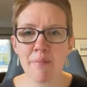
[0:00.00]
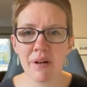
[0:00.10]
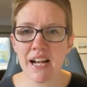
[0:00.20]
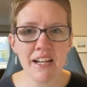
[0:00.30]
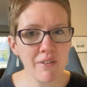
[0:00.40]

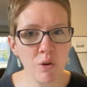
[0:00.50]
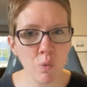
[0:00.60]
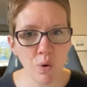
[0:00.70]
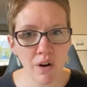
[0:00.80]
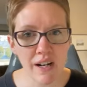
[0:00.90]
but I never
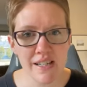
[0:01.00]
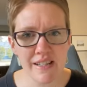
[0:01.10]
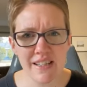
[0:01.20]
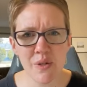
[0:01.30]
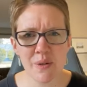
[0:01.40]
wore it.
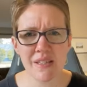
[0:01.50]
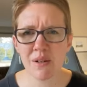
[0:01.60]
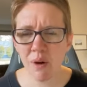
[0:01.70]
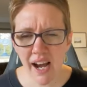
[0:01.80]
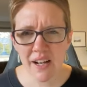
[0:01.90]
And so I was
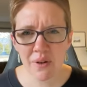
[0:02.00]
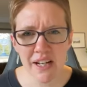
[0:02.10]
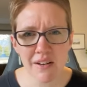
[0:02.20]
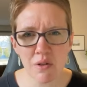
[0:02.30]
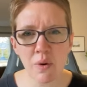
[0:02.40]
like, why do I
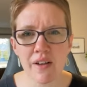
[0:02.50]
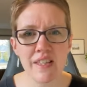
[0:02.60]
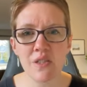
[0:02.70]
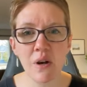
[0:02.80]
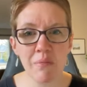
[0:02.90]
never wear
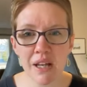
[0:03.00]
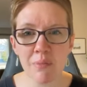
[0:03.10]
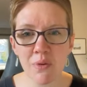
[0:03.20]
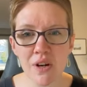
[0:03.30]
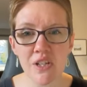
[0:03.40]
this? So I made a
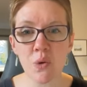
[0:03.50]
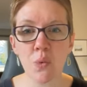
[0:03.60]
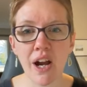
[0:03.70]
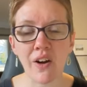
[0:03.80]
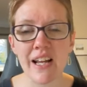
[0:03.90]
point to
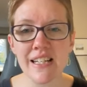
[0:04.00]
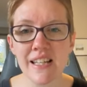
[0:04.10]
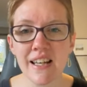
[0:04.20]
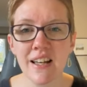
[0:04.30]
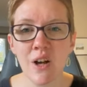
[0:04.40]
wear it.
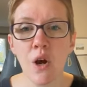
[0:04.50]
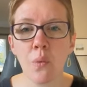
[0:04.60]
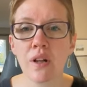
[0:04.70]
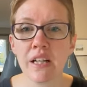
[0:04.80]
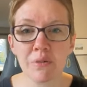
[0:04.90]

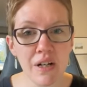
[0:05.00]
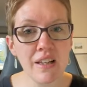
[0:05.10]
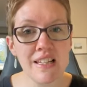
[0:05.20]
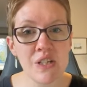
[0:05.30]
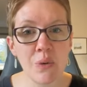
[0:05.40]
Well, I
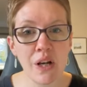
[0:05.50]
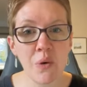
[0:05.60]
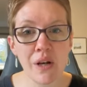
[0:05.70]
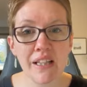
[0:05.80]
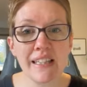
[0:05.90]
realized quite
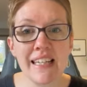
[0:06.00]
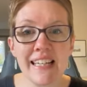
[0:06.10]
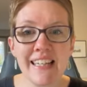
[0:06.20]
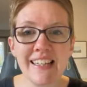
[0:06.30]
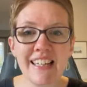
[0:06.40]

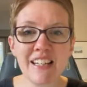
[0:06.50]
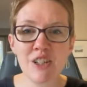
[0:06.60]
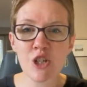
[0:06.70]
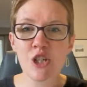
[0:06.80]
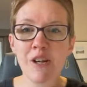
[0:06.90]
quickly it
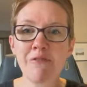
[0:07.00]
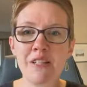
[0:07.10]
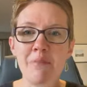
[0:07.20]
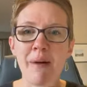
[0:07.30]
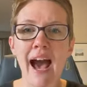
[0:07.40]

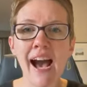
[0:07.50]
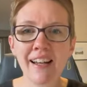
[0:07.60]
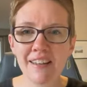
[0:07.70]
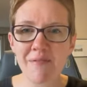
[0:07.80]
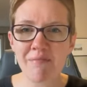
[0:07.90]
shifted
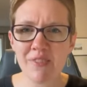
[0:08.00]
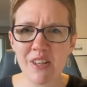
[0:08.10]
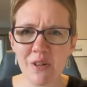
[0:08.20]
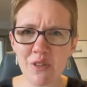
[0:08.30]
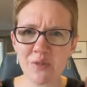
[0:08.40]
back.
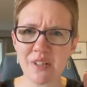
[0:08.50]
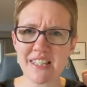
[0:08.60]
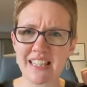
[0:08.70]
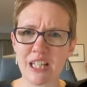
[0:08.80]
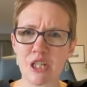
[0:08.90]
You know those ones
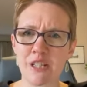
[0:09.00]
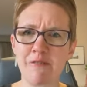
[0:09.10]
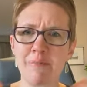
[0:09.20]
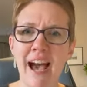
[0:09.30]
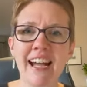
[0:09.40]
that like
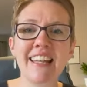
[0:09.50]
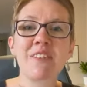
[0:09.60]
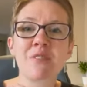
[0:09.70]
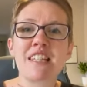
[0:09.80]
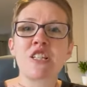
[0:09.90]
shift back, and
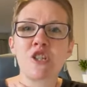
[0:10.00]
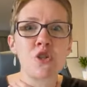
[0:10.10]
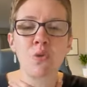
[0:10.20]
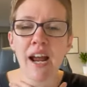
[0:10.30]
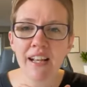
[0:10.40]
it was like
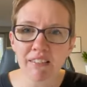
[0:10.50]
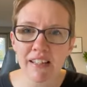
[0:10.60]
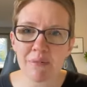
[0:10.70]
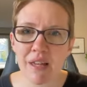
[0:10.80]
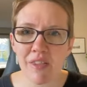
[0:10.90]

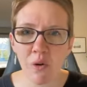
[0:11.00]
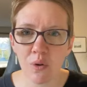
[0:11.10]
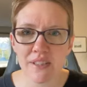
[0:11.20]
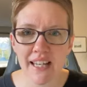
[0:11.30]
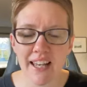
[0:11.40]
strangling me the
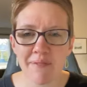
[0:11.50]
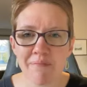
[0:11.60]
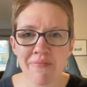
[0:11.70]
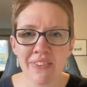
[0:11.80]
whole day.